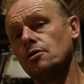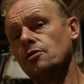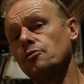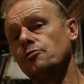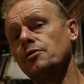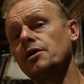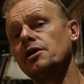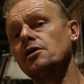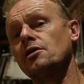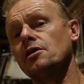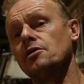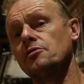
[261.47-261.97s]

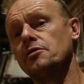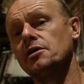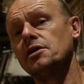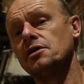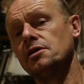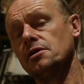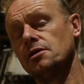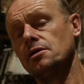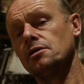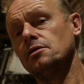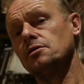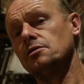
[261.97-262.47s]
regularly
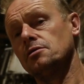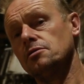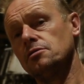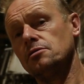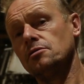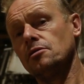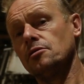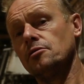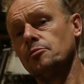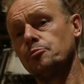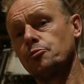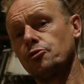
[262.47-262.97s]

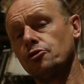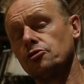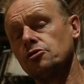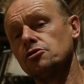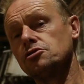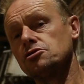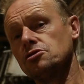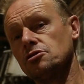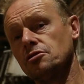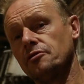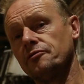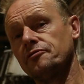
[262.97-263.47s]
the
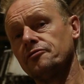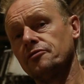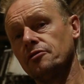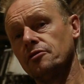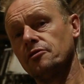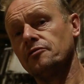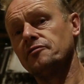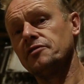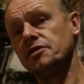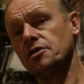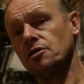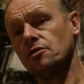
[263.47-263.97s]
production of
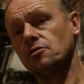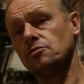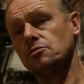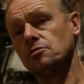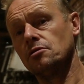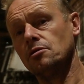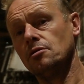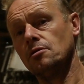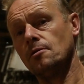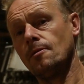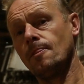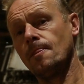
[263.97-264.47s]
Vignerrone.
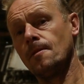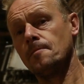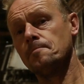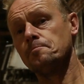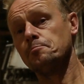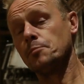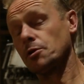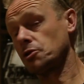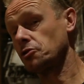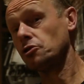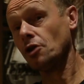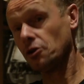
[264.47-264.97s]

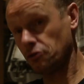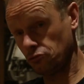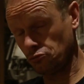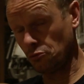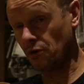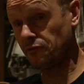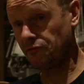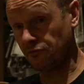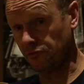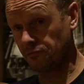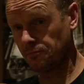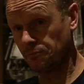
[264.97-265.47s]
But not
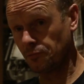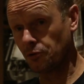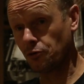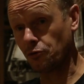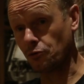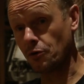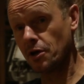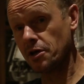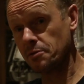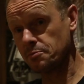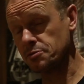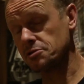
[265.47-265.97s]
with
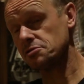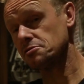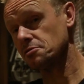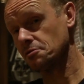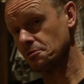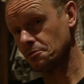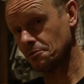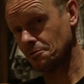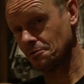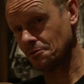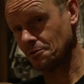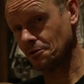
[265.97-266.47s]
grapes
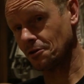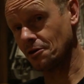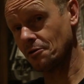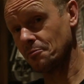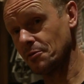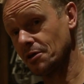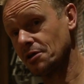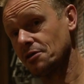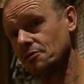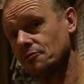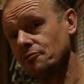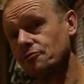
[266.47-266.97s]

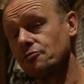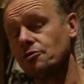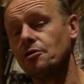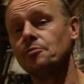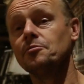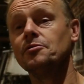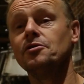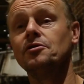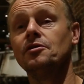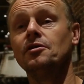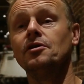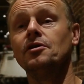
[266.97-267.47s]
coming from